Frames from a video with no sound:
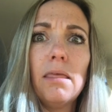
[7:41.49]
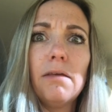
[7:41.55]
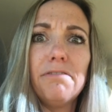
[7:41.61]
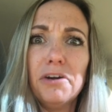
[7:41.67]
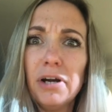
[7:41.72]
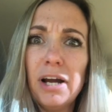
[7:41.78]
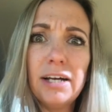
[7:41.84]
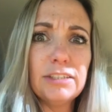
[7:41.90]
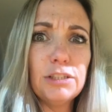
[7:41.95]

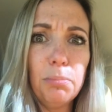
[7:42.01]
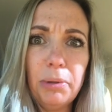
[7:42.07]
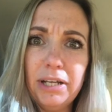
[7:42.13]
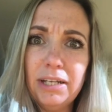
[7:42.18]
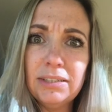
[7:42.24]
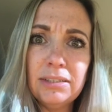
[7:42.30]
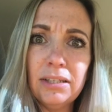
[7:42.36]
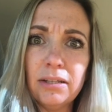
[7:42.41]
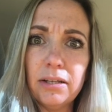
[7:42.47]
fear has a
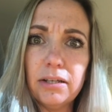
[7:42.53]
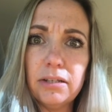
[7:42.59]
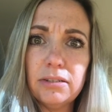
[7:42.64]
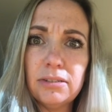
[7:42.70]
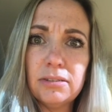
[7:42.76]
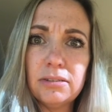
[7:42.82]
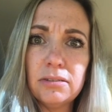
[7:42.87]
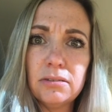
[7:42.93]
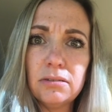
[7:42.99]
place in
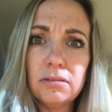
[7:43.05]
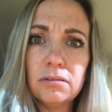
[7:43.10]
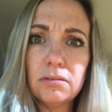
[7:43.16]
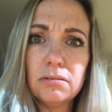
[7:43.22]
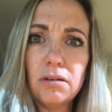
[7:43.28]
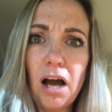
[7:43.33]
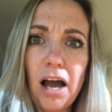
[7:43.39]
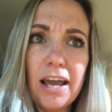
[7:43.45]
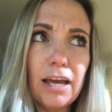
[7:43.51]
this.
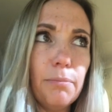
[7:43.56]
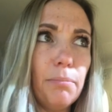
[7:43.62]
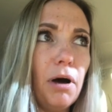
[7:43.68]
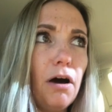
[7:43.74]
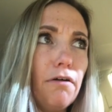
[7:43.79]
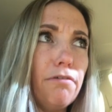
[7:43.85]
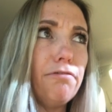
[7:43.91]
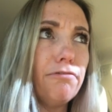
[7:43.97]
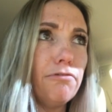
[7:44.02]
I am
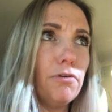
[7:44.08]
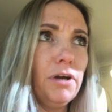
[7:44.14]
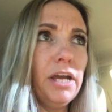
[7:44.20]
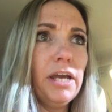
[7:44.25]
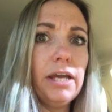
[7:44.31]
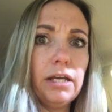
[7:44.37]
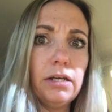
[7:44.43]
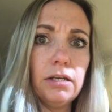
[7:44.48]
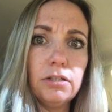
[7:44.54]

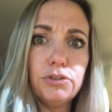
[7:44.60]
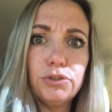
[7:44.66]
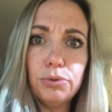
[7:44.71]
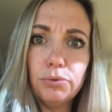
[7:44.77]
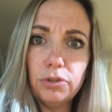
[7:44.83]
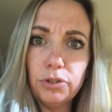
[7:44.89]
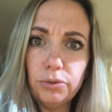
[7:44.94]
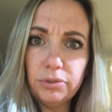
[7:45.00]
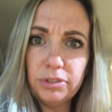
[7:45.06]
afraid
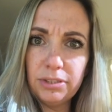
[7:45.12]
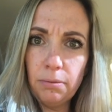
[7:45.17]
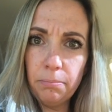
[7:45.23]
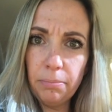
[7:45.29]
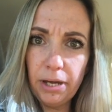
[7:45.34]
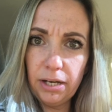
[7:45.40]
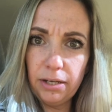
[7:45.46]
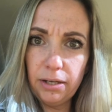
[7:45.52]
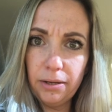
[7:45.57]
to lose
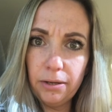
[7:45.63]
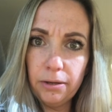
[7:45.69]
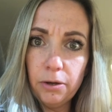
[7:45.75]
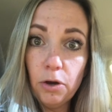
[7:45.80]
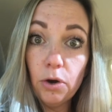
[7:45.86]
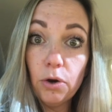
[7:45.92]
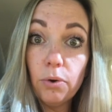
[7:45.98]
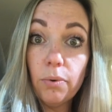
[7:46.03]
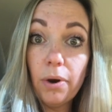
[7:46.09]
somebody
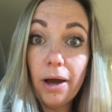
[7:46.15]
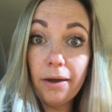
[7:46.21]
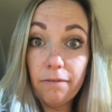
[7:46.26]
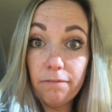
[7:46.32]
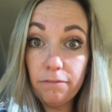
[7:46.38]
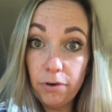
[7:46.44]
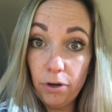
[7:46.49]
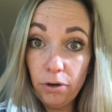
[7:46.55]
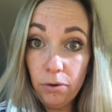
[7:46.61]
who I
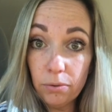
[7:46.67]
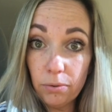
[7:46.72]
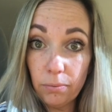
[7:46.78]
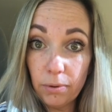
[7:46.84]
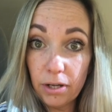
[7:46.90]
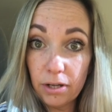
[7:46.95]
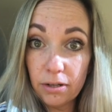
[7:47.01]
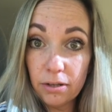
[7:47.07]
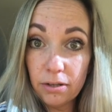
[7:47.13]
have
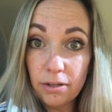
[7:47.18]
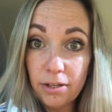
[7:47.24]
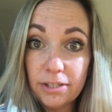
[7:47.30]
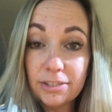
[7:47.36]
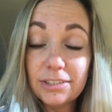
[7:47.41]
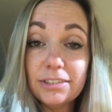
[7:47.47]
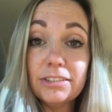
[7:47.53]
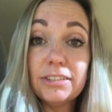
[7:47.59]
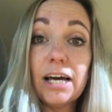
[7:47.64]
known
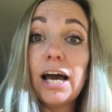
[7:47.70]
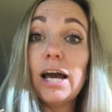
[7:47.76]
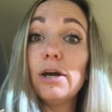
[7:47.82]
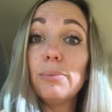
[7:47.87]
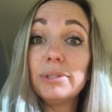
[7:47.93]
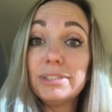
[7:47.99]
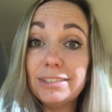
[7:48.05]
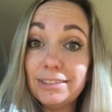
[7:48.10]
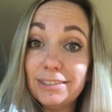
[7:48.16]
since I
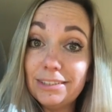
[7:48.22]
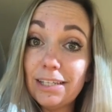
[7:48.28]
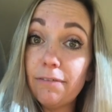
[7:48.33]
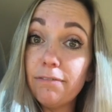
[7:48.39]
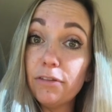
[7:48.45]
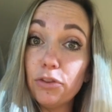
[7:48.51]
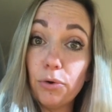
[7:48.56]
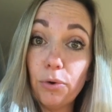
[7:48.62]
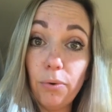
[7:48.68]
was in
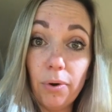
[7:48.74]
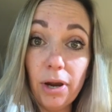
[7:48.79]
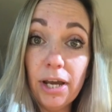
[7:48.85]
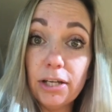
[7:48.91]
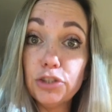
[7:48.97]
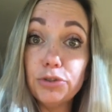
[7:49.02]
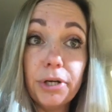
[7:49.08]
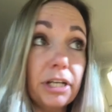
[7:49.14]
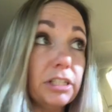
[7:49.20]
7th
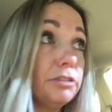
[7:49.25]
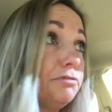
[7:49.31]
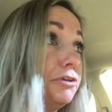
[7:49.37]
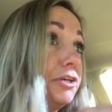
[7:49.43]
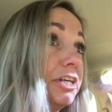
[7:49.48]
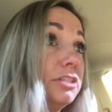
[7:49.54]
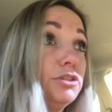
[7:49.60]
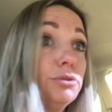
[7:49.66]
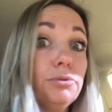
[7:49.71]
grade,
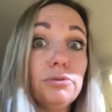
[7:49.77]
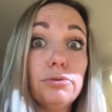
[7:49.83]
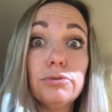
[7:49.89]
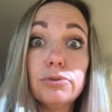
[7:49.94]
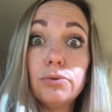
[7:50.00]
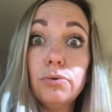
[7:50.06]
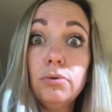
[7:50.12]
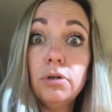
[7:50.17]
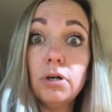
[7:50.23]
transferring into a new
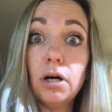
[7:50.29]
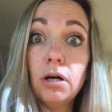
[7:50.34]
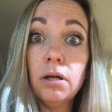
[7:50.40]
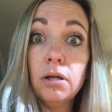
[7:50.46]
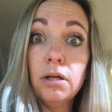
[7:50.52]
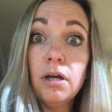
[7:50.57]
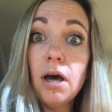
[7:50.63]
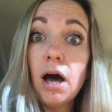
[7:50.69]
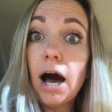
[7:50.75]
school.
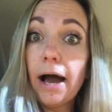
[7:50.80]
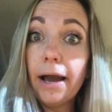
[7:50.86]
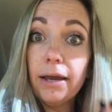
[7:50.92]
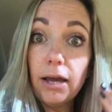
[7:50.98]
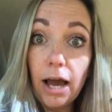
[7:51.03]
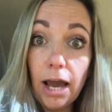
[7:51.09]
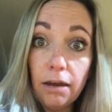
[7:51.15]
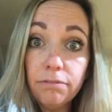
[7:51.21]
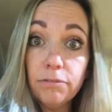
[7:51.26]

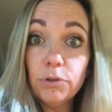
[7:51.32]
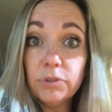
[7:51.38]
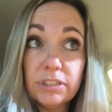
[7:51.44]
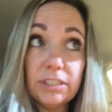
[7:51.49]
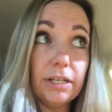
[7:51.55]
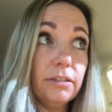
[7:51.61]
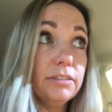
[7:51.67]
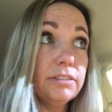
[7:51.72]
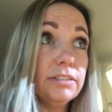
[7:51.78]
I've known
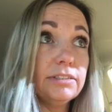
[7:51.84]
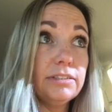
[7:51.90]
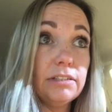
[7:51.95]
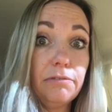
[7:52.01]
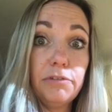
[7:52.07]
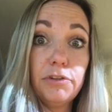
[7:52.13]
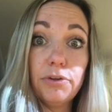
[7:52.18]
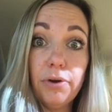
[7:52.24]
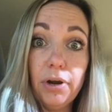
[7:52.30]
Sylas since
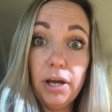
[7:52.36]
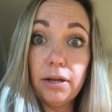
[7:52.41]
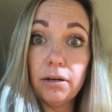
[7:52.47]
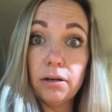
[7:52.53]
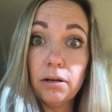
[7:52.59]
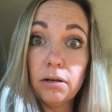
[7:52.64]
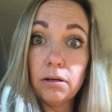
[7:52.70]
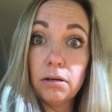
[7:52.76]
7th grade.